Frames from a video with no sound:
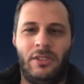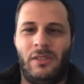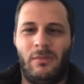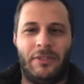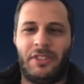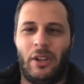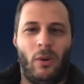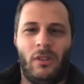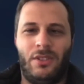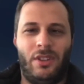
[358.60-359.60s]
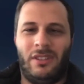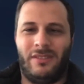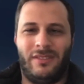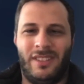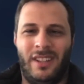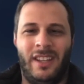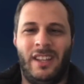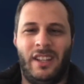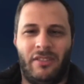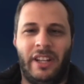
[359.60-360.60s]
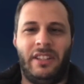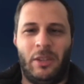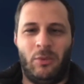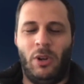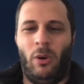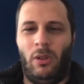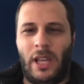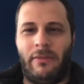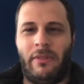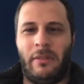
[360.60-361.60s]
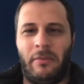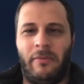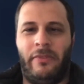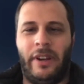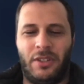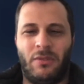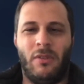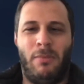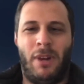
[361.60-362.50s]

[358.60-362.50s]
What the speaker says: is all about psychology, right? And we all have our very strong